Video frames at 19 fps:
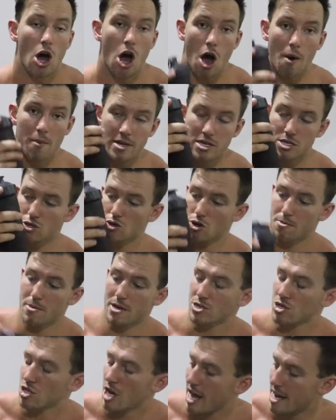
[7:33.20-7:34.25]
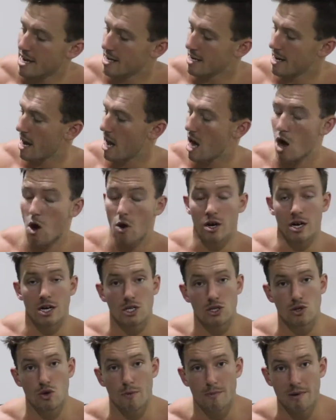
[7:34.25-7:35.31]
I'm gonna enjoy my shake now. I'm gonna
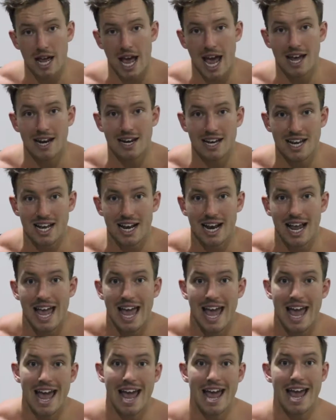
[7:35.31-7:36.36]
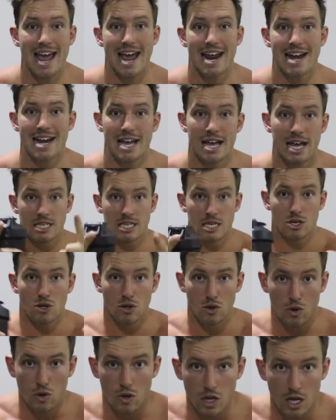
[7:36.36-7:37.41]
do a bit of editing, and
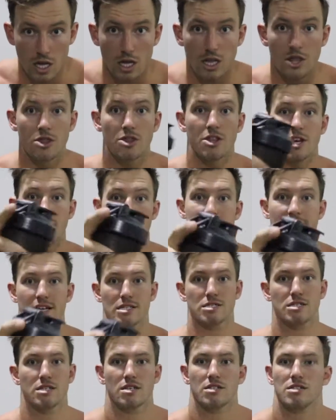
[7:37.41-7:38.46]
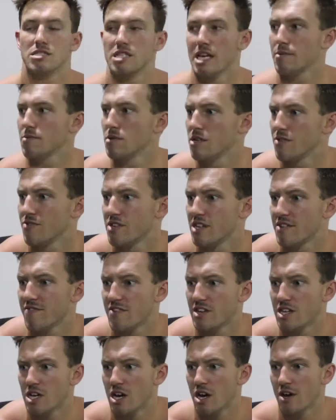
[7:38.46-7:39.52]
till the next segment of this
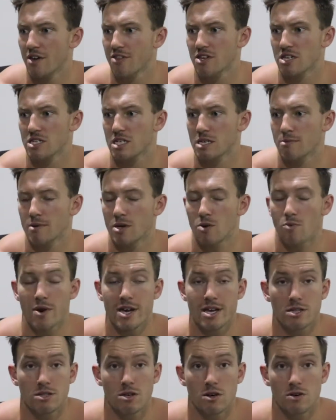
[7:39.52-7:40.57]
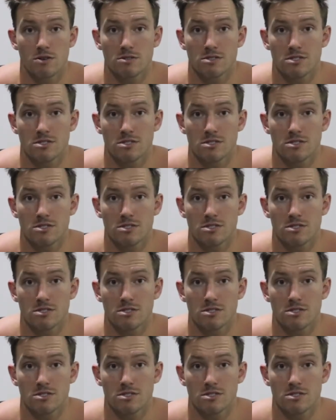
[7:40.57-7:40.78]
video, I think it's going to be a week long.